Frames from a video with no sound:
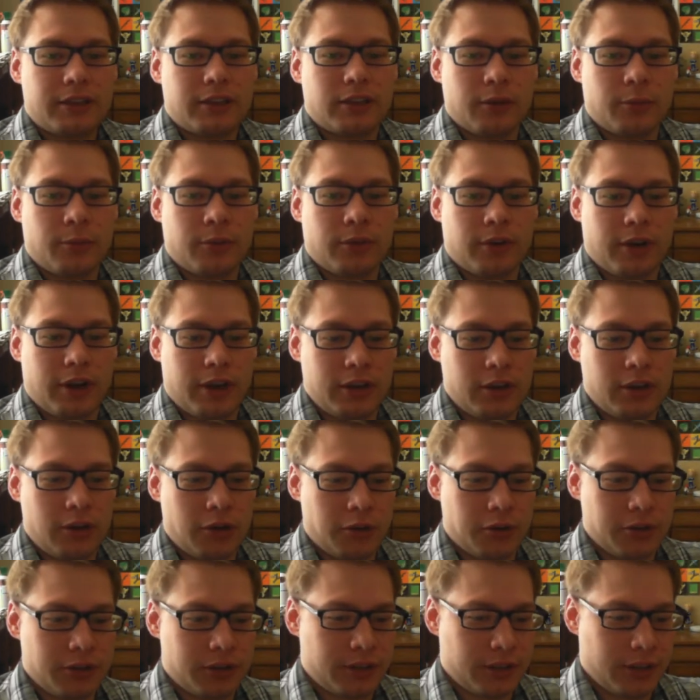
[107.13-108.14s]
last summer,
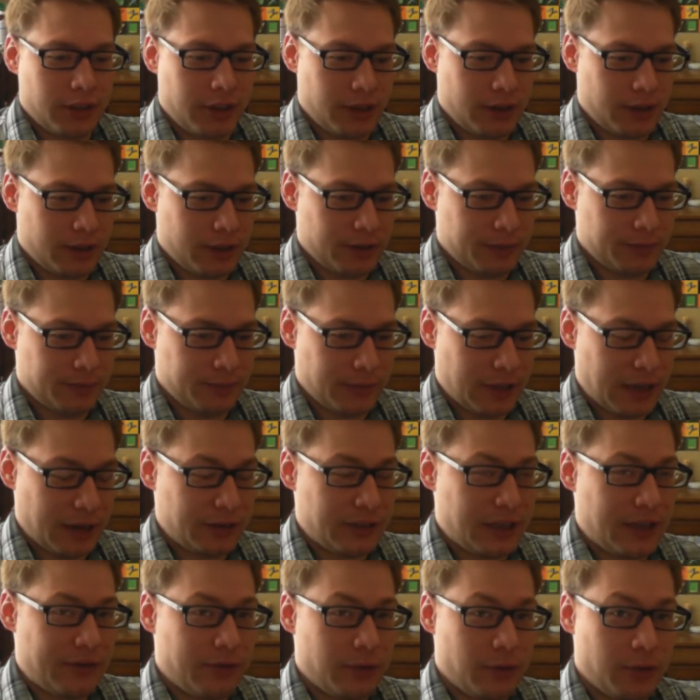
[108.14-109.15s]
I noticed that
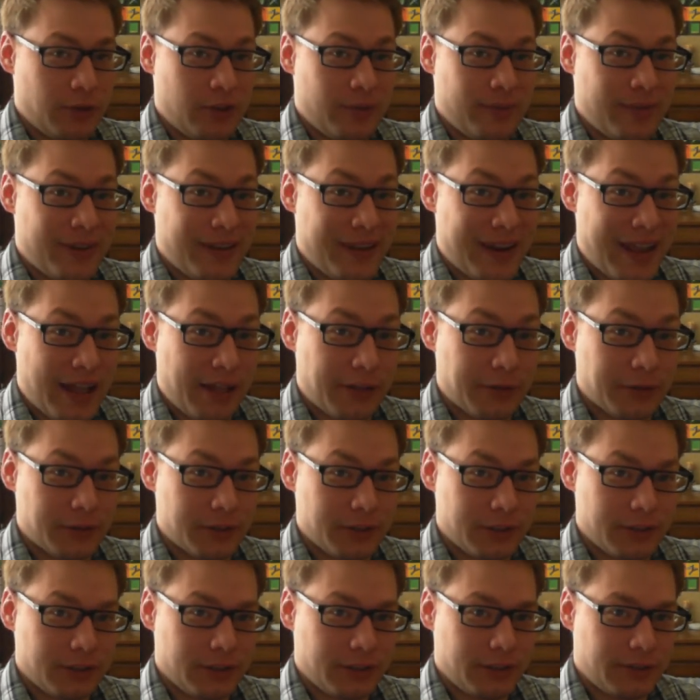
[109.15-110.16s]
I was having really bad
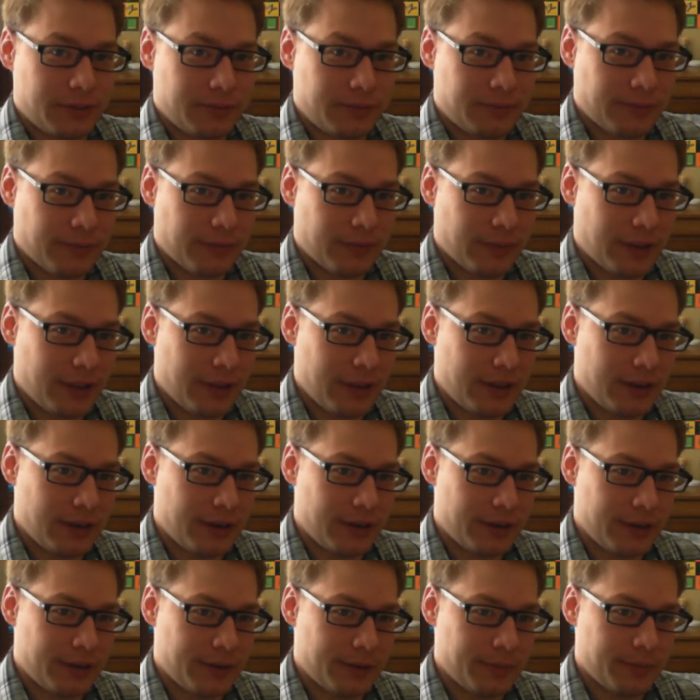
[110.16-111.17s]
allergies,
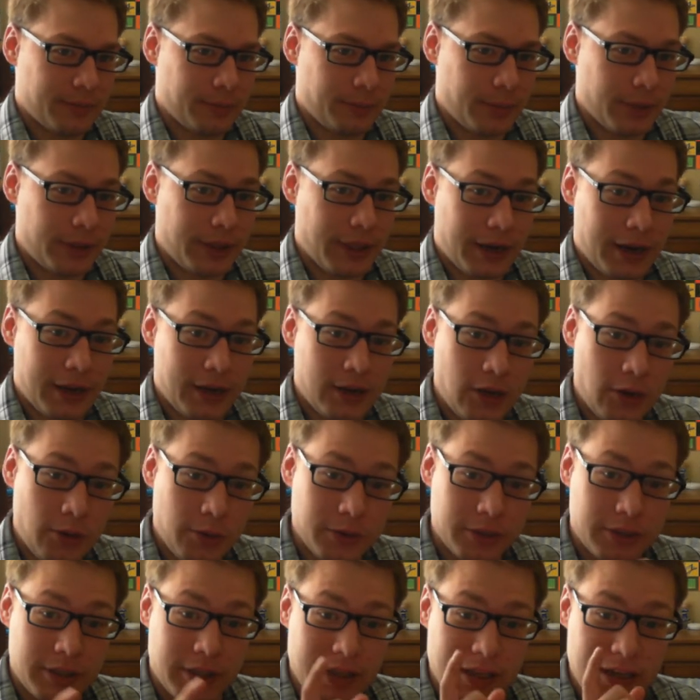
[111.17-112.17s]
and but then I
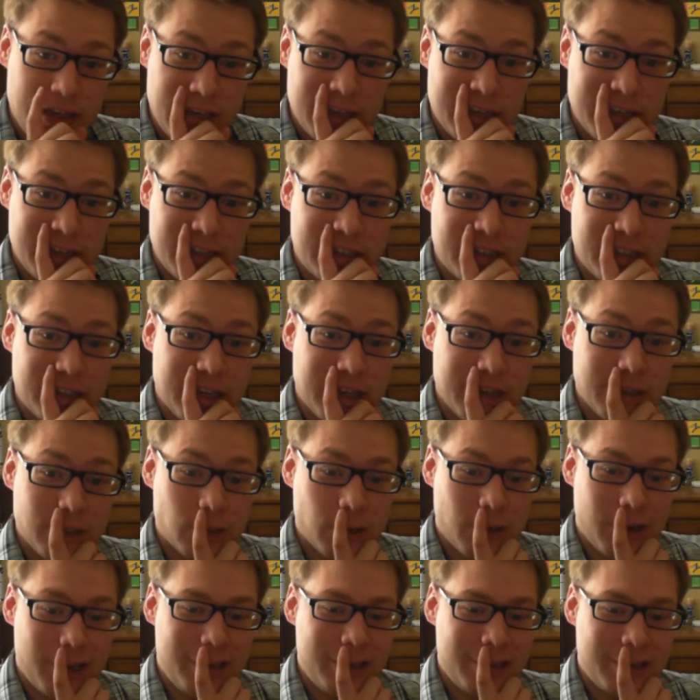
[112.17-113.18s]
noticed that any nights that I
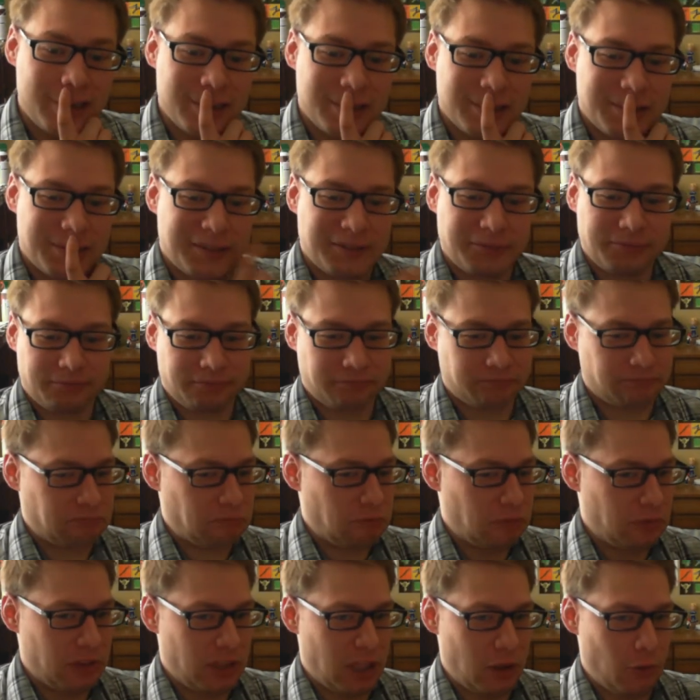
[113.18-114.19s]
drank,
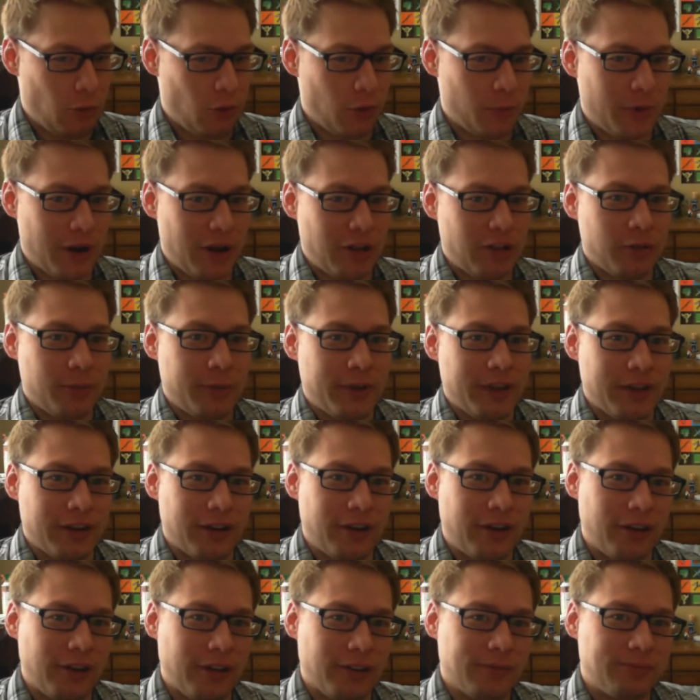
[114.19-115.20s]
they weren't bothering me at
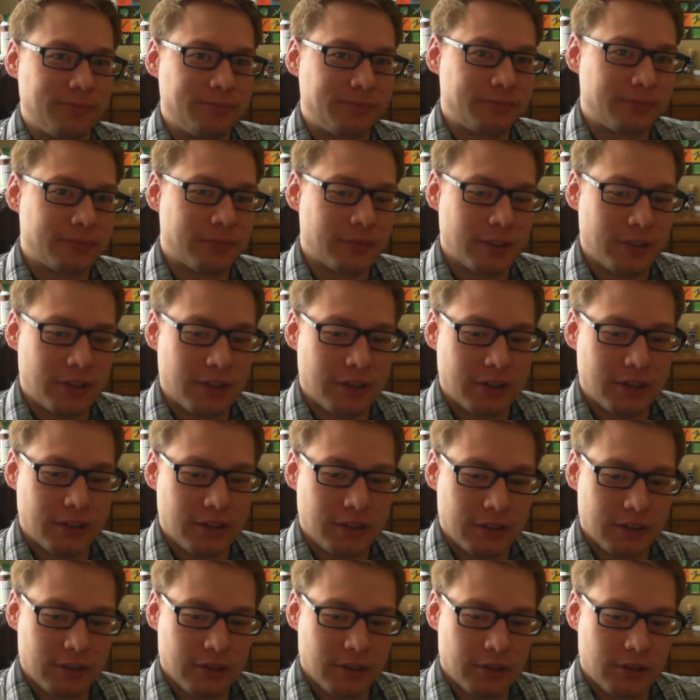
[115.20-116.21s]
all.
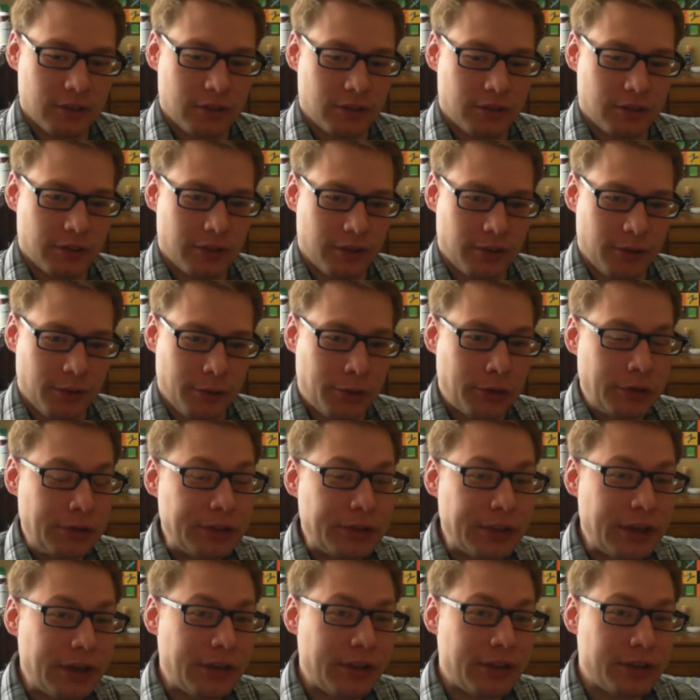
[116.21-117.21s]
So
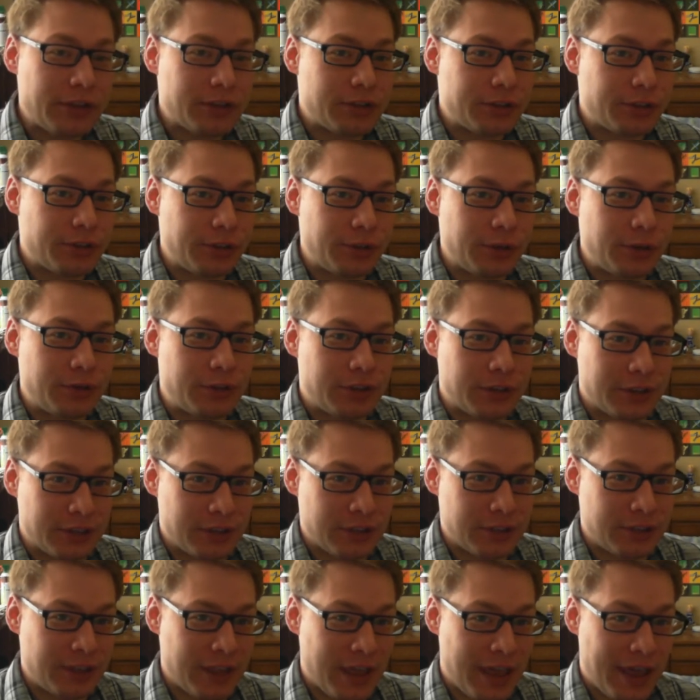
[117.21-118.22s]
clearly, the solution
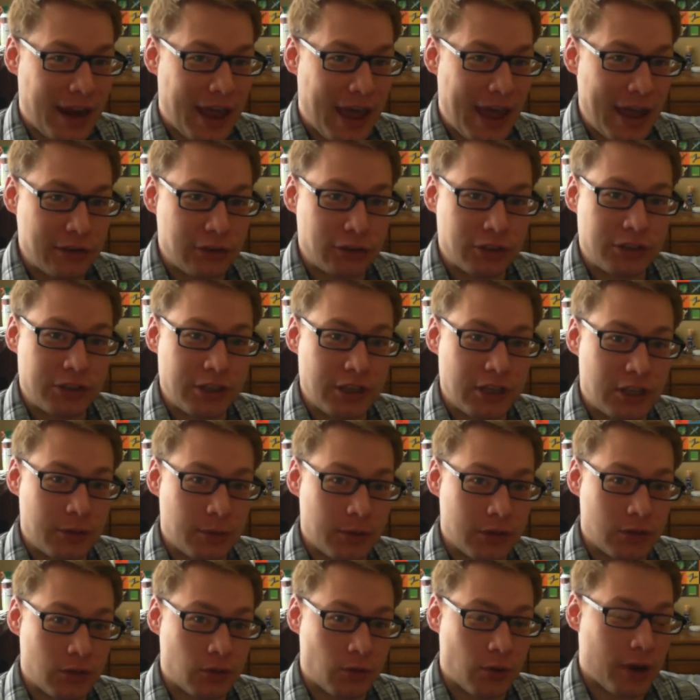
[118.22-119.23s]
is that I just need to
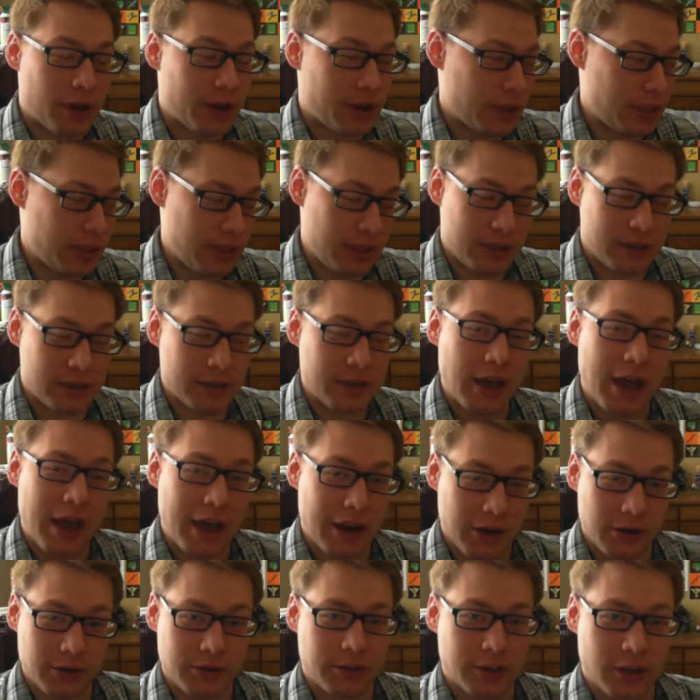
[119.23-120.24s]
be drunk the
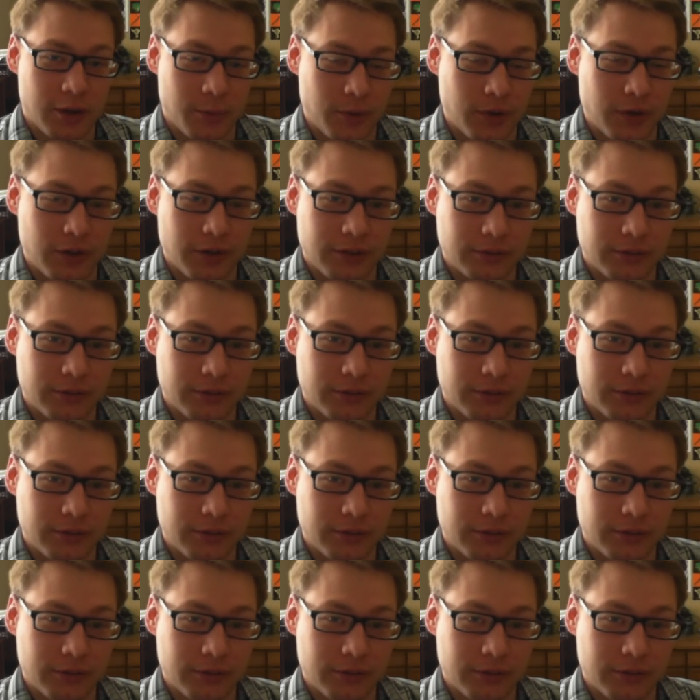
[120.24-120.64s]
entire summer.